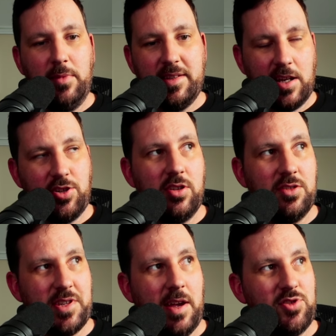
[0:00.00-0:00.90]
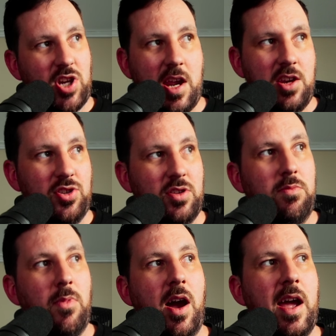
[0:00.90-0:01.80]
That's actually because I've changed
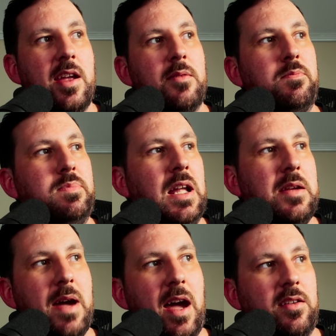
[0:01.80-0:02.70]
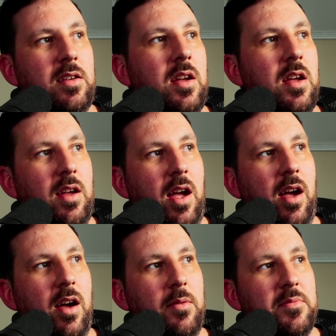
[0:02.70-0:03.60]
my playback
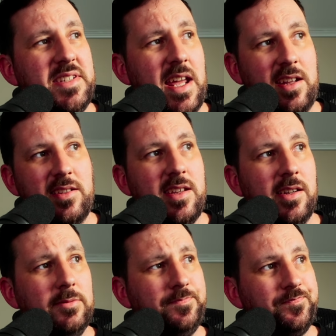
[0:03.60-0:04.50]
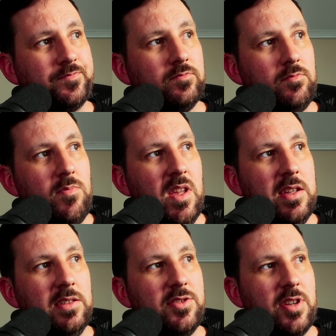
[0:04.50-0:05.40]
settings here
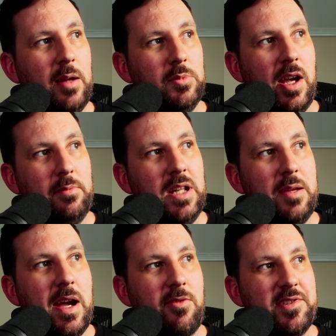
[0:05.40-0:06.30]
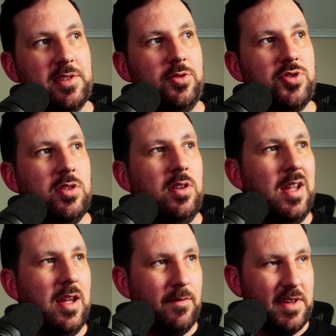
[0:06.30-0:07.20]
in the timeline playback resolution.
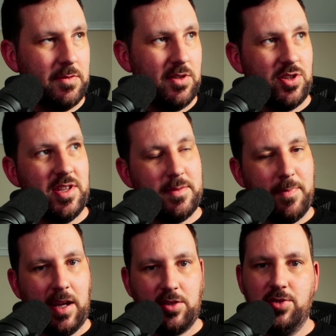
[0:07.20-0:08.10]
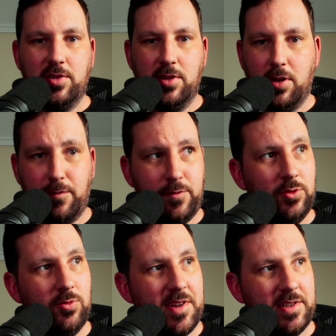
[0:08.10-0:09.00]
If I switch this back to a
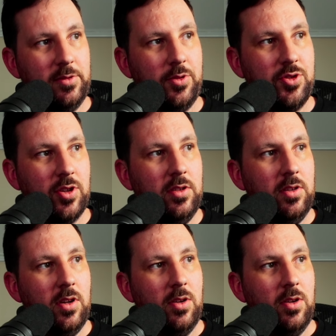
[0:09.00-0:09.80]
full resolution